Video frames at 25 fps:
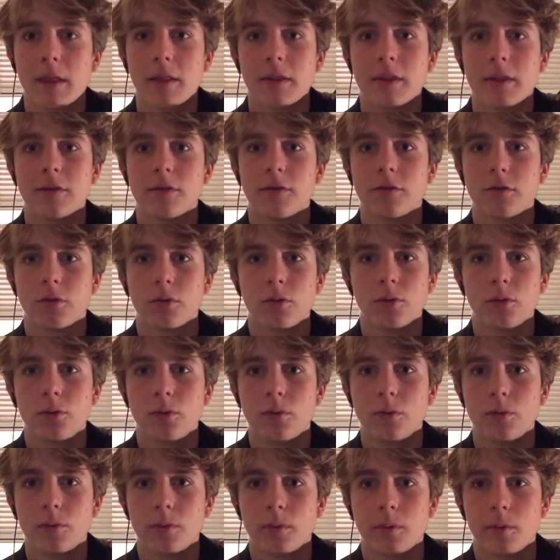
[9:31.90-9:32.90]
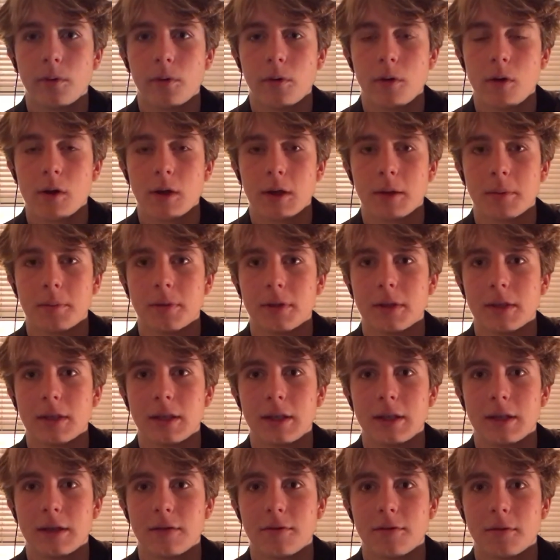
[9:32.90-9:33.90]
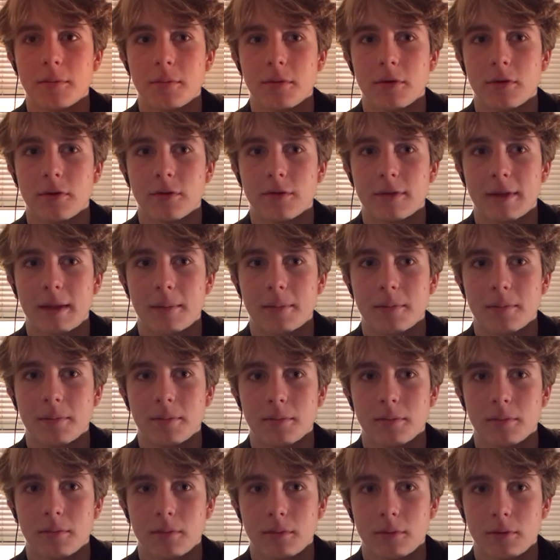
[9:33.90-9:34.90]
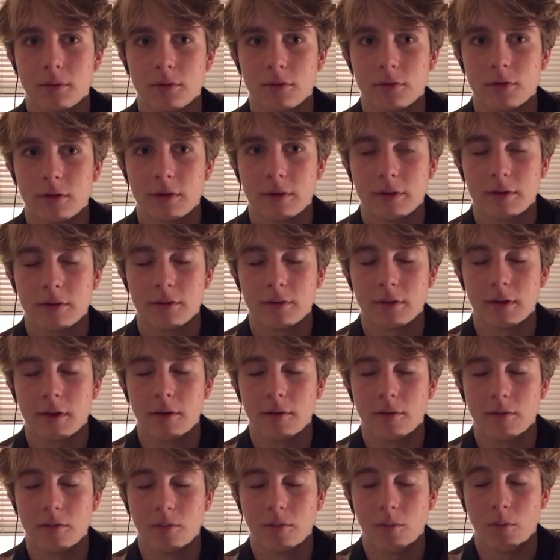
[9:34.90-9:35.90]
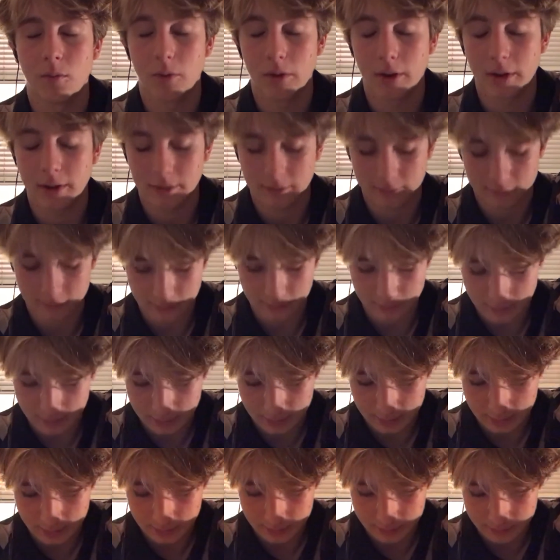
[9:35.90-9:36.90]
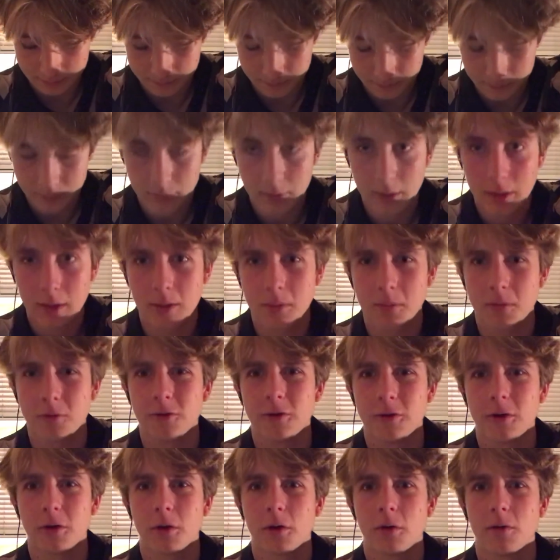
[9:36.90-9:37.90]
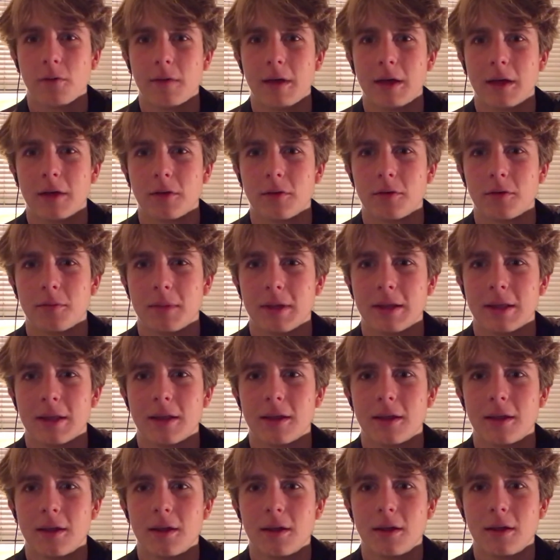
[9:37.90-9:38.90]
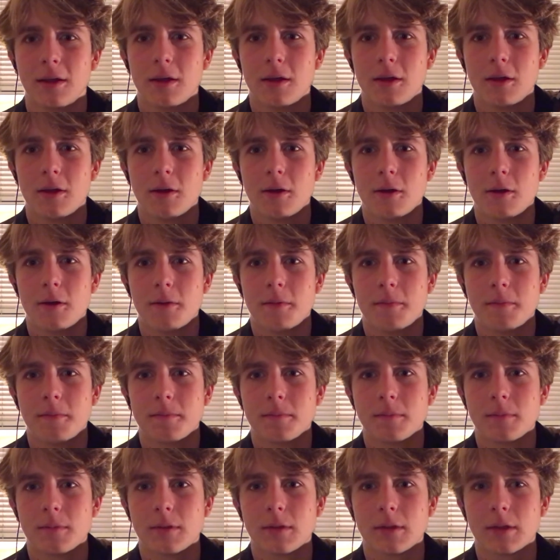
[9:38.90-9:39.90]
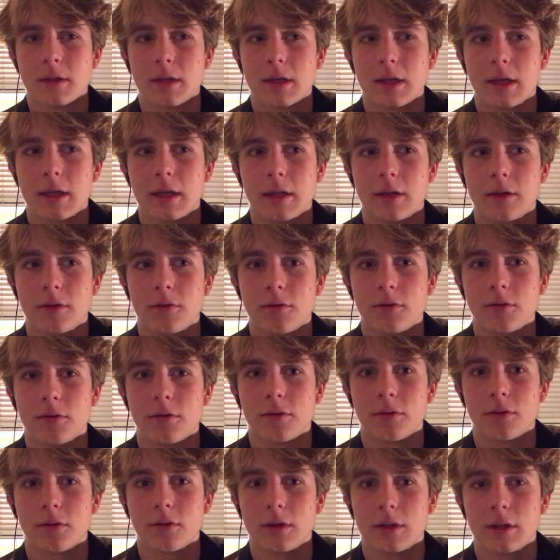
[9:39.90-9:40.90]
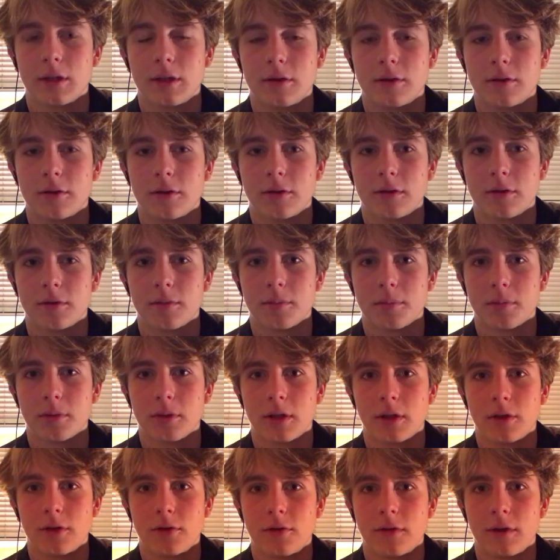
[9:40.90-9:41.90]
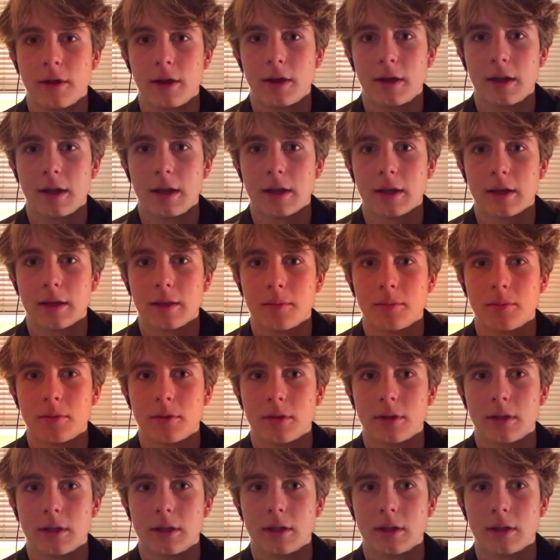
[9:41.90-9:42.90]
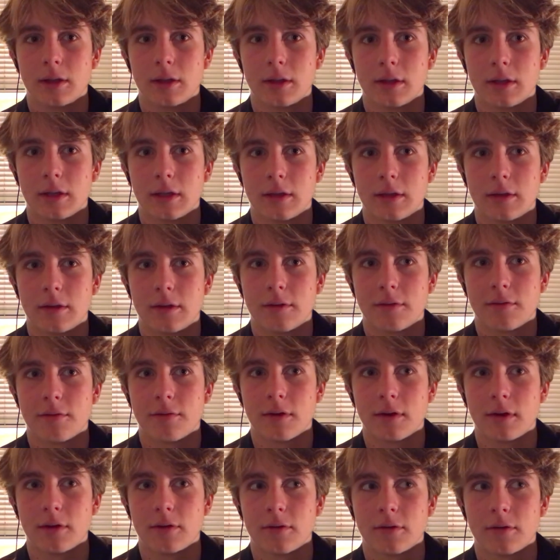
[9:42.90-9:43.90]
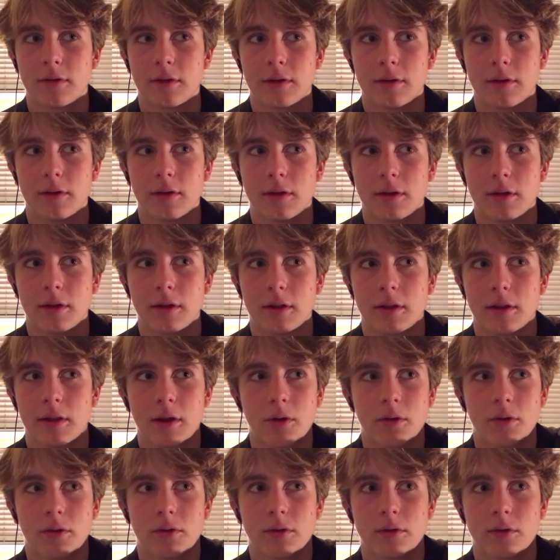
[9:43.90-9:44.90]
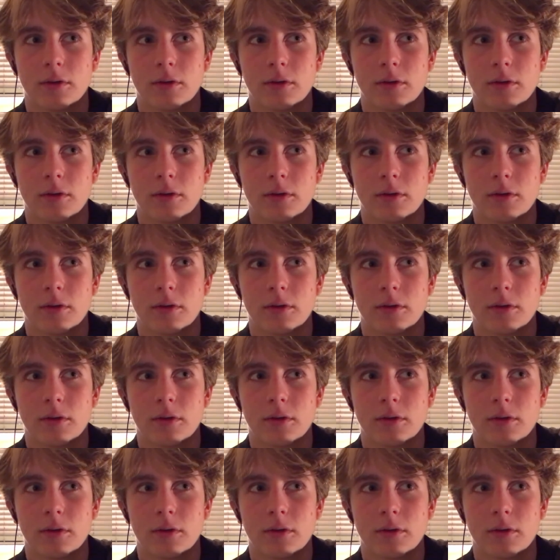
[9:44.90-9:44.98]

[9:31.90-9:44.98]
these two completely different perceptions of what the Bushido Code values mean can just lead to this bloodshed and complete like difference. They don't